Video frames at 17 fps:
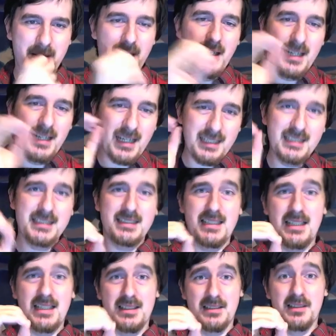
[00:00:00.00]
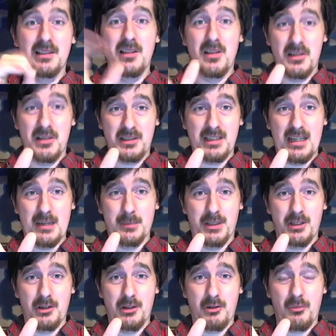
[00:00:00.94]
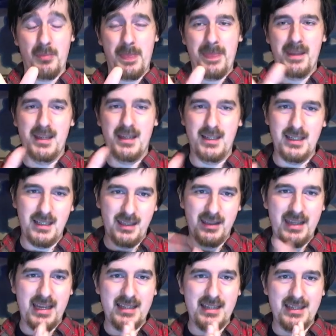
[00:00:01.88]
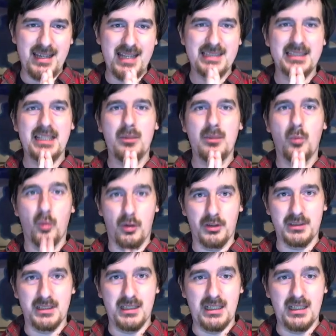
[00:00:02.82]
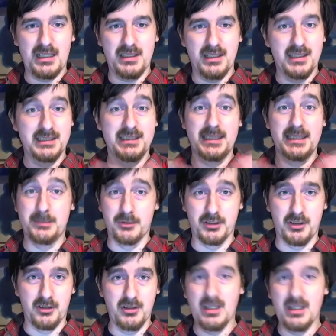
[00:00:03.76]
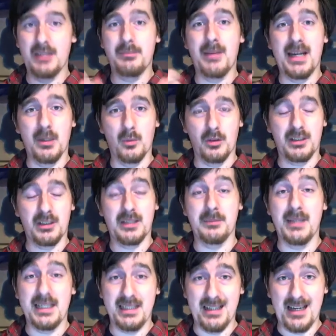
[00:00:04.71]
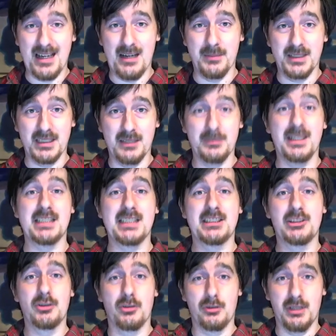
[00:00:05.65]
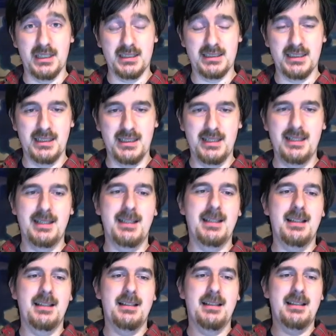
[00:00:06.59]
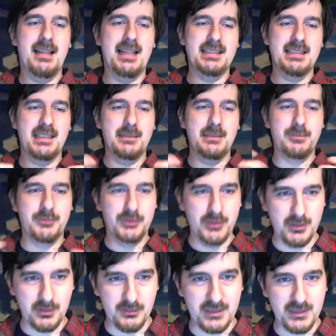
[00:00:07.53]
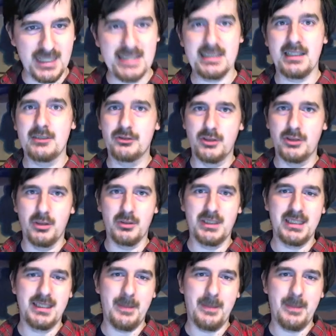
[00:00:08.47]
I decided a long time ago that as I worked on Zebra Girl, on my work, on my comic, on my stories, as I improved, as I wrote,